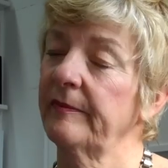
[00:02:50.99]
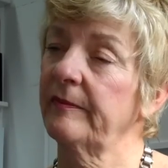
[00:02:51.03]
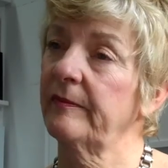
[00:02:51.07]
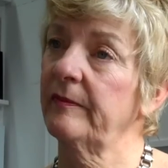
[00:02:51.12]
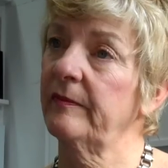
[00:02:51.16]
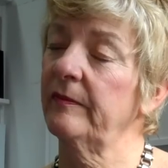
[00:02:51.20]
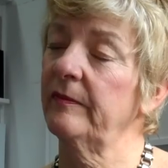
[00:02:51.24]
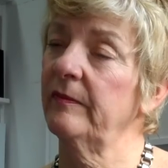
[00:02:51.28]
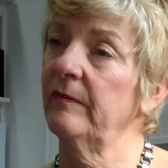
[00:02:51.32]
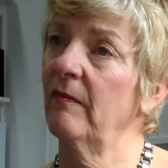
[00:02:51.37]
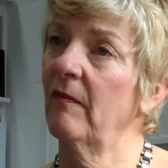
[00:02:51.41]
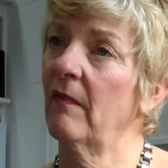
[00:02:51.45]
So
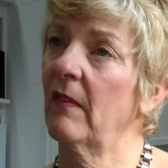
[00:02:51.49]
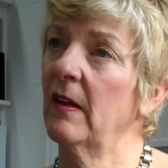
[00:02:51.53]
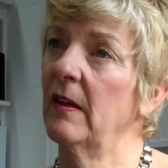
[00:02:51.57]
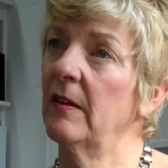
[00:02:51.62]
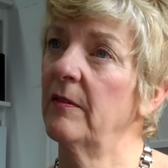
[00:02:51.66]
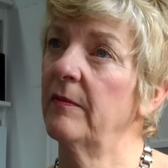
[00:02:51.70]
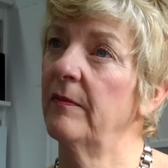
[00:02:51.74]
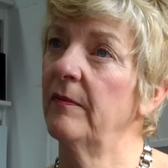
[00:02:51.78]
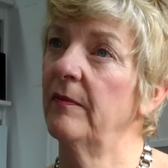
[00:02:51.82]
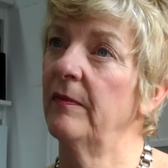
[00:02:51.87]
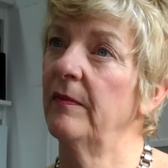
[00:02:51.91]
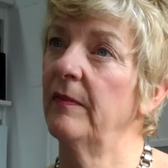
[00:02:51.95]
what kind
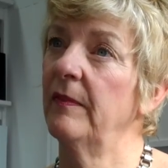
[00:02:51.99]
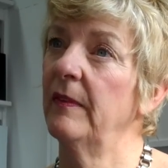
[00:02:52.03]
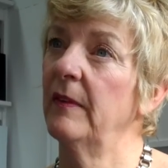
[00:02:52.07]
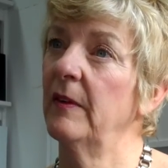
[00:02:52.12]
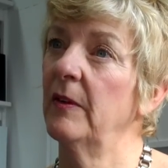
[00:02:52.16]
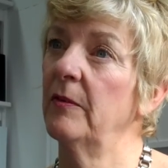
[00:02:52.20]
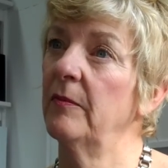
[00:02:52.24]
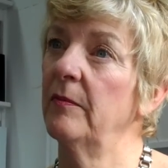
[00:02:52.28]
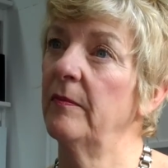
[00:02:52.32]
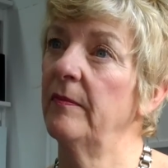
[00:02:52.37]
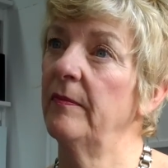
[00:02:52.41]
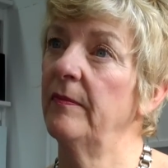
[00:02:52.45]
of
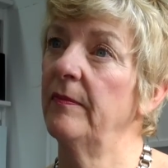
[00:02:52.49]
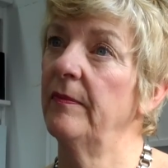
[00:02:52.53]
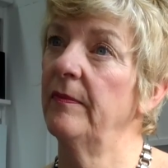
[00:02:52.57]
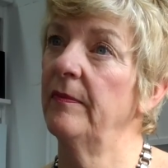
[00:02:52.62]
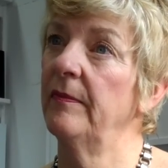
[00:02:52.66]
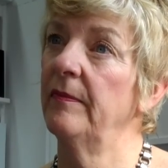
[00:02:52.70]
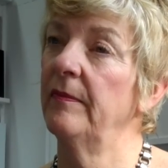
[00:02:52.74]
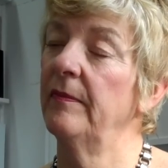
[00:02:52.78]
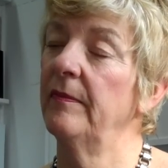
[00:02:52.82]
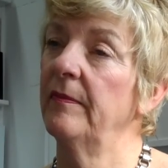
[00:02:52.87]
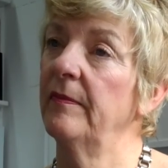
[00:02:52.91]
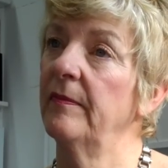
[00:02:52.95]
skills do
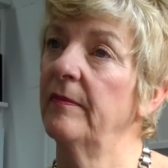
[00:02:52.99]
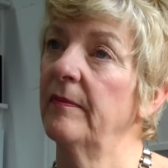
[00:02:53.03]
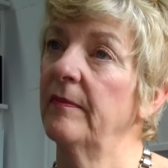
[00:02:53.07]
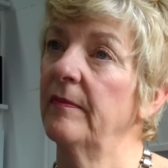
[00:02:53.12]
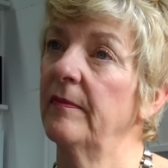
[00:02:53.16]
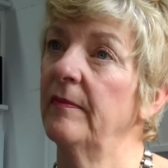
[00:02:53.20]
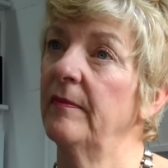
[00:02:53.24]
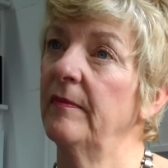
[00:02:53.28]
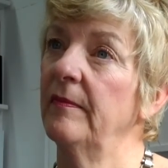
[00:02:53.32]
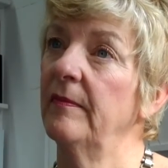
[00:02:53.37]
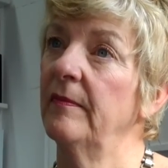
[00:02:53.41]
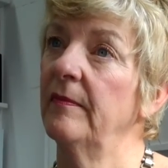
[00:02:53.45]
students
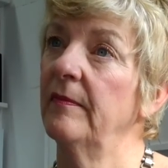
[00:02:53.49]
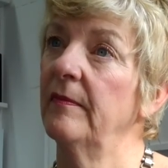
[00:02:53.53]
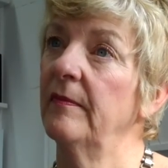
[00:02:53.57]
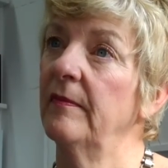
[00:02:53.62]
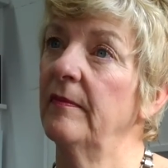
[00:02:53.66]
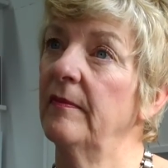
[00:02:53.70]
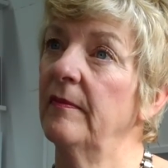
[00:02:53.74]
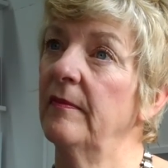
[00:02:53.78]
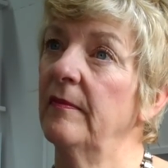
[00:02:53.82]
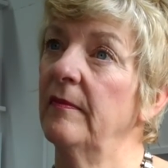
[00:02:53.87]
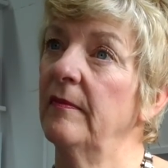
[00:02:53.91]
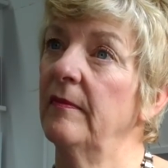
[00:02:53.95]
need
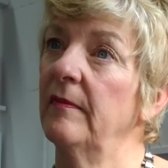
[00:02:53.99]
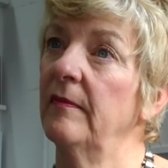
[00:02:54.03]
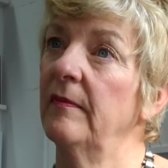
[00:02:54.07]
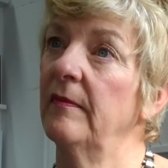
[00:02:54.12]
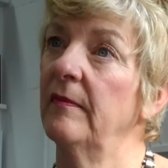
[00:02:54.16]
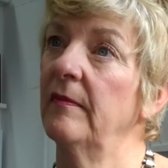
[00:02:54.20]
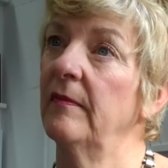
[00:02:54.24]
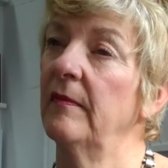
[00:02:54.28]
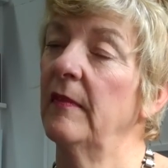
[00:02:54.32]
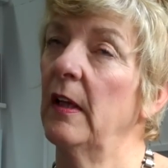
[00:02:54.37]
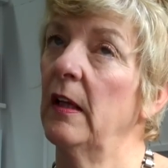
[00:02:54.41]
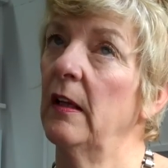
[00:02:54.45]
to
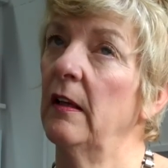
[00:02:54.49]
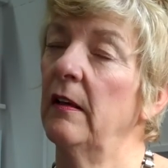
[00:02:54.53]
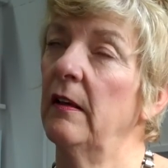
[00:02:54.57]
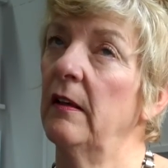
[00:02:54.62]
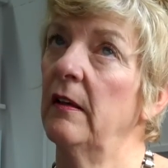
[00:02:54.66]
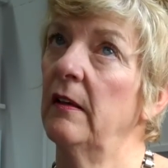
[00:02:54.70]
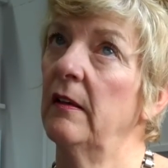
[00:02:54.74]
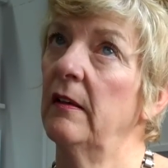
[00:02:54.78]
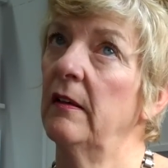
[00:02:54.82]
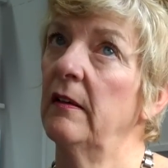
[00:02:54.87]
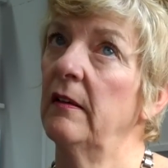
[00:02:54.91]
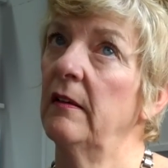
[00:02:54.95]
produce
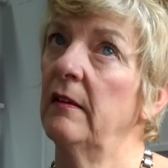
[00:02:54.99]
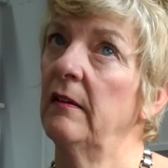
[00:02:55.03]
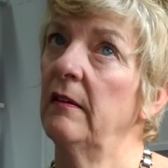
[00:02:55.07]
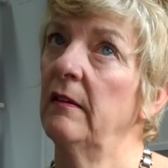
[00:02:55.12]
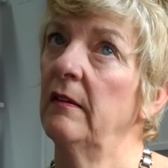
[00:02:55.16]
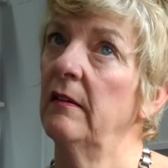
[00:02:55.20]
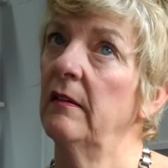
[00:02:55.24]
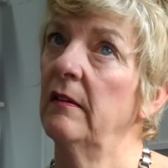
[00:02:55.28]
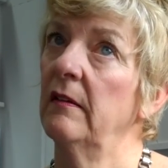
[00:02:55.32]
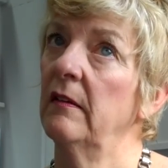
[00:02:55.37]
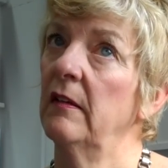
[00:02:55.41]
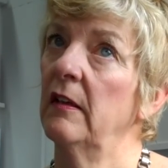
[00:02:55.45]
a good blog?
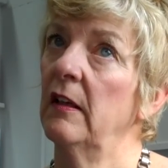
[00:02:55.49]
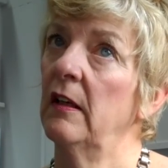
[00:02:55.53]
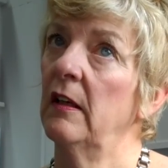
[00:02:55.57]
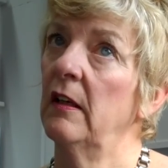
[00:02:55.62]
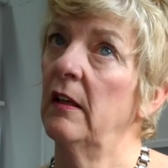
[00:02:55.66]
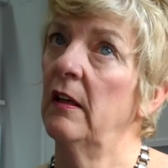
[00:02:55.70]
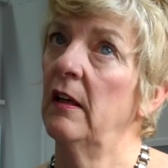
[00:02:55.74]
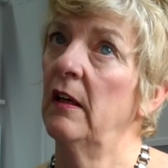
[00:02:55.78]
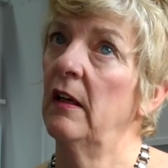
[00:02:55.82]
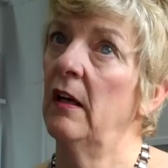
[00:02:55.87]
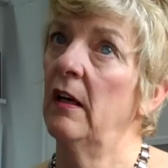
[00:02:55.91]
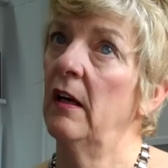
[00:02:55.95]

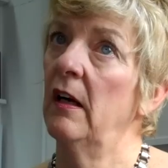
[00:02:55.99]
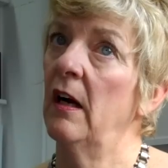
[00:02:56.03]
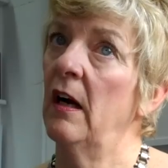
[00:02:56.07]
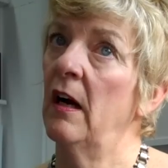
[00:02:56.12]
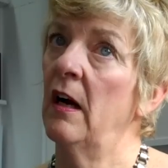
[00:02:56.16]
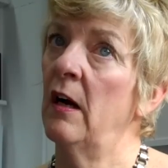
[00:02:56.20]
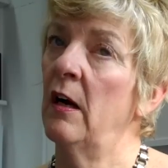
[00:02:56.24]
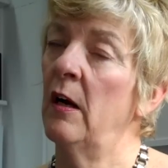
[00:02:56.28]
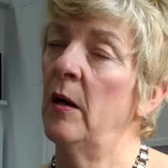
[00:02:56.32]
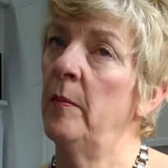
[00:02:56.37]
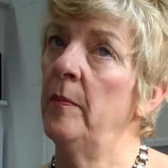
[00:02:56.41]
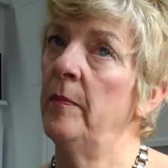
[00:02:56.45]

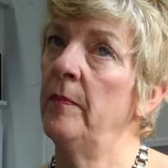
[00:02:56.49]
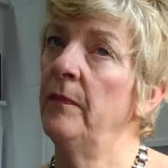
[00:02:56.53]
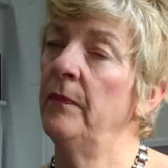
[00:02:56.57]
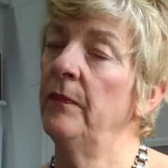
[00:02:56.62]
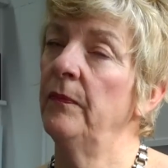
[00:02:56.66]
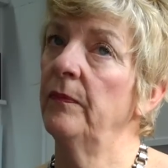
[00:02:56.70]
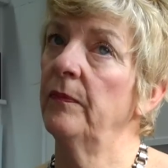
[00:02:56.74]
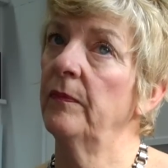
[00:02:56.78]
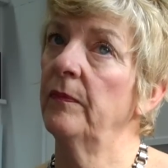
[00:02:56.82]
Um,